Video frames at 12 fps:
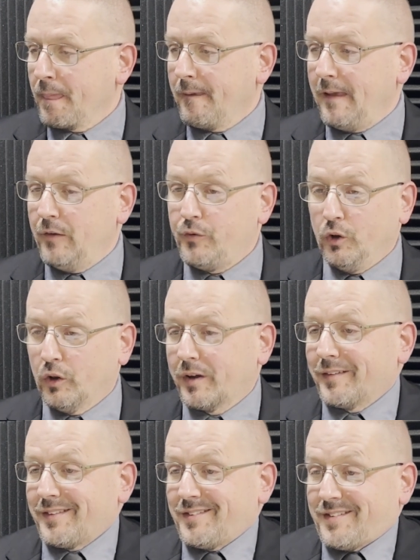If you look
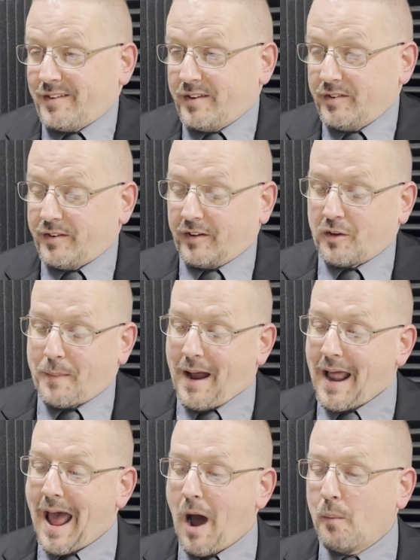at the statistics about
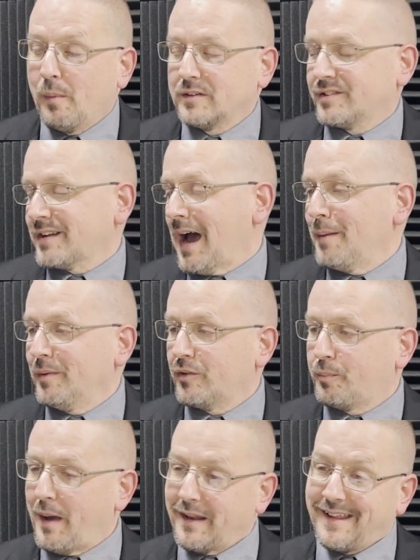how much time is
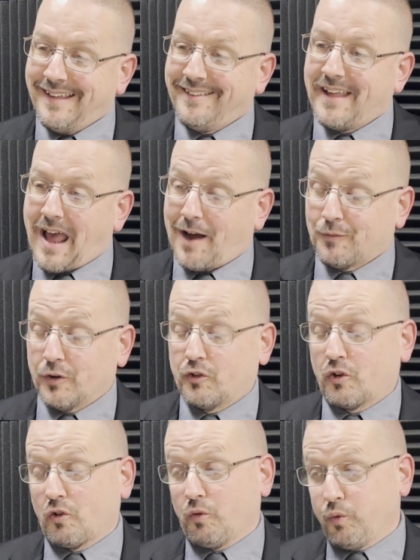spent in the average
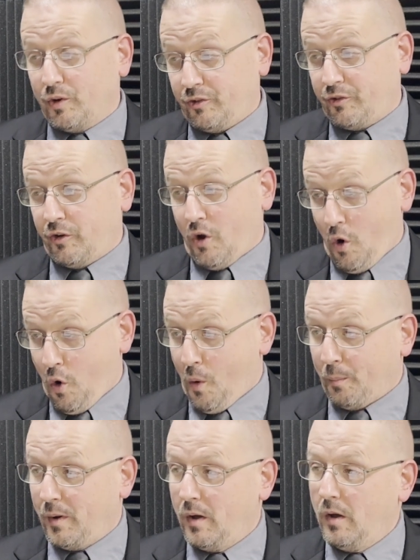Christian home
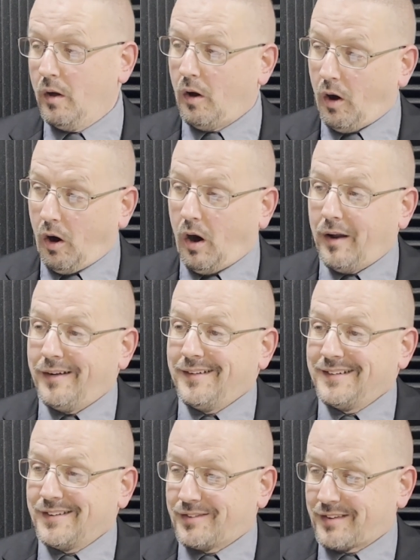on
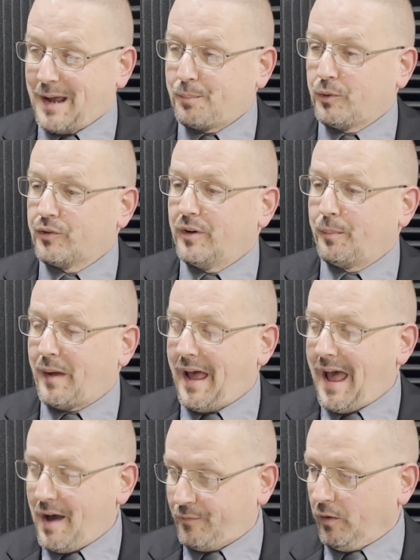discipleship
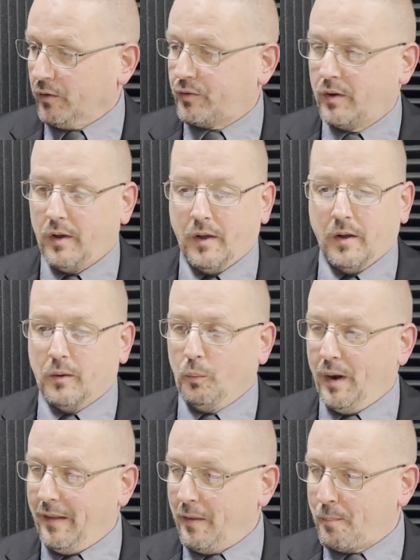efforts,
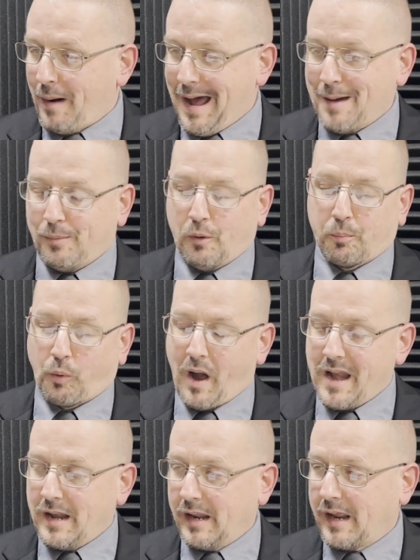reading the Bible,
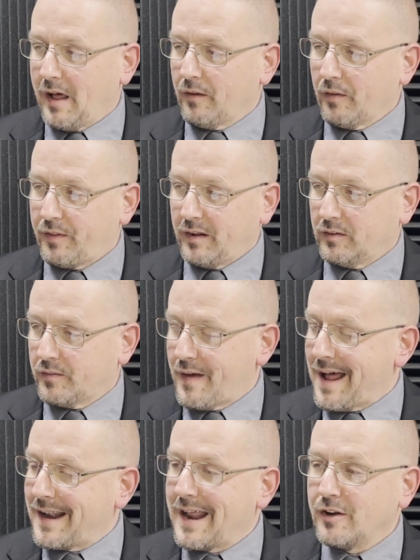praying together, things of
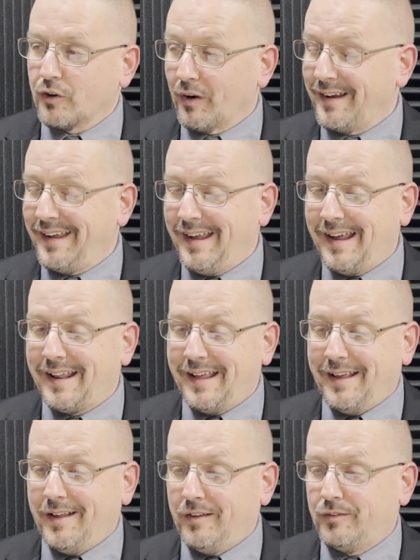that nature, it
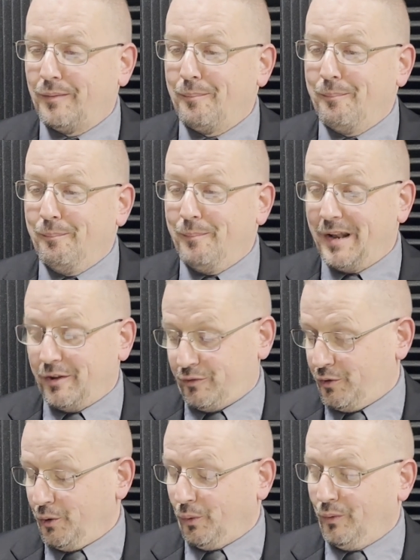is
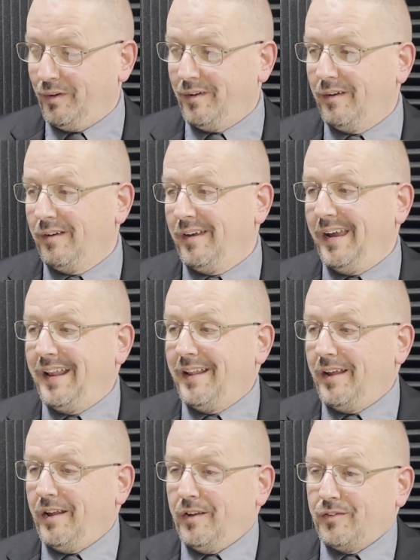minuscule. It
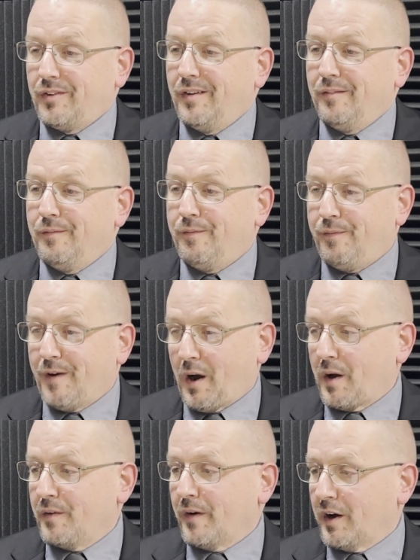is
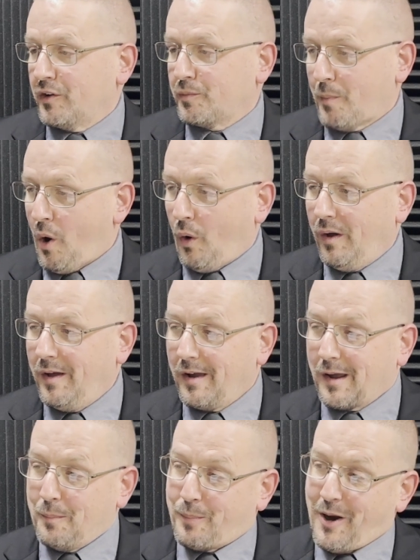very, very small
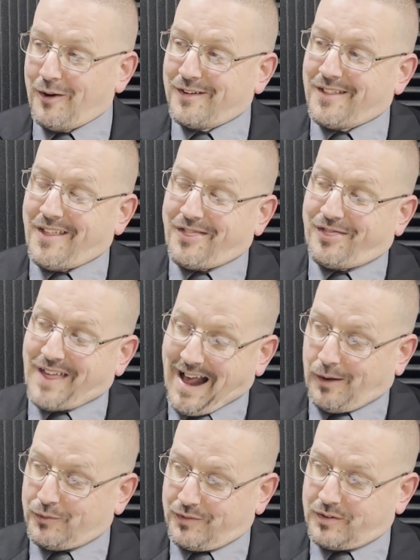compared to the
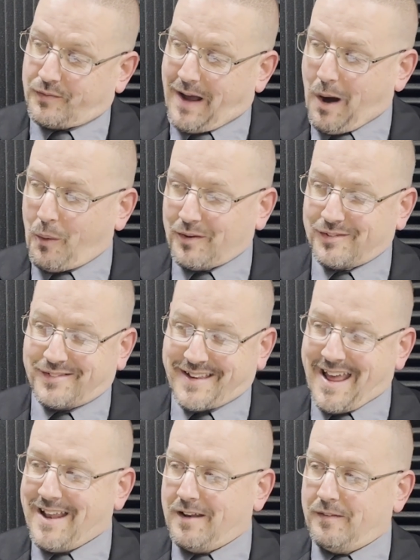thousands of hours
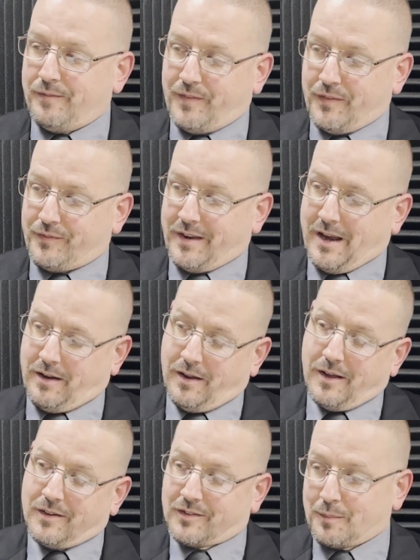10 15
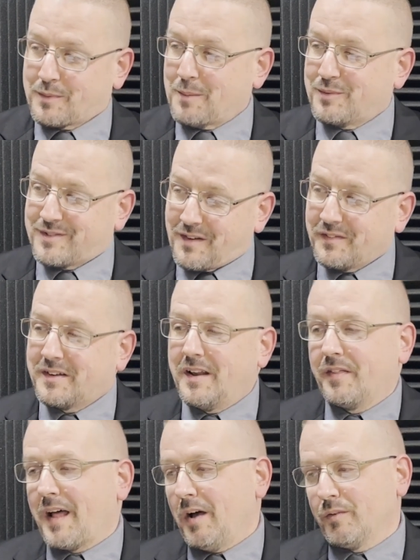sometimes
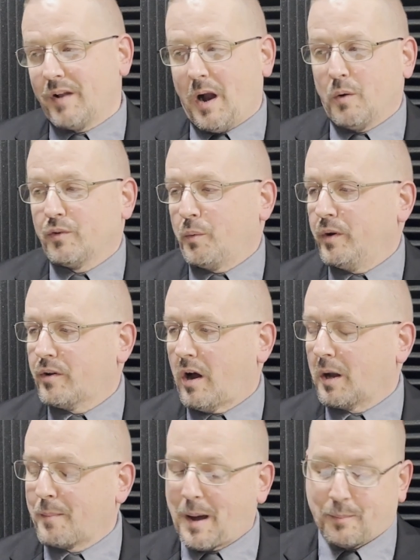17,000 hours that we
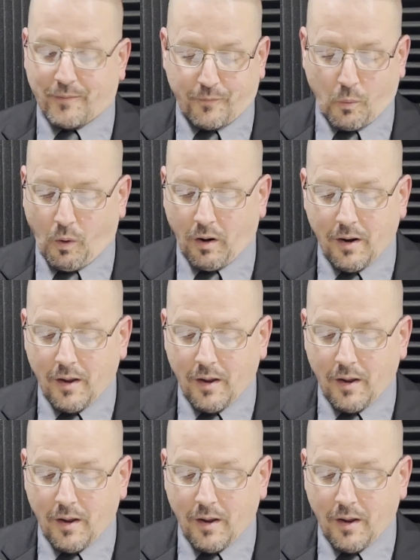talked about before